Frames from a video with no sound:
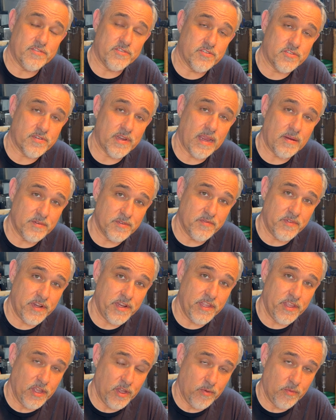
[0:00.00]
subscriber's
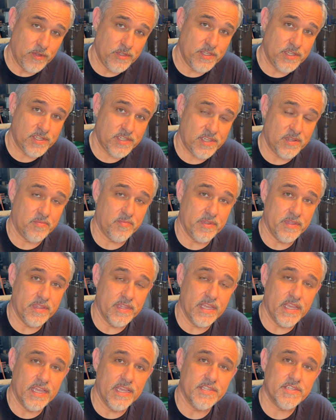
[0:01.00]
video was just simply
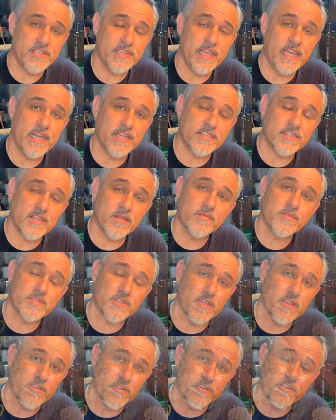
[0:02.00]
this. He had some
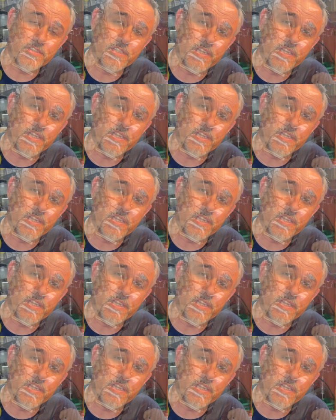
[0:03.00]
cylinders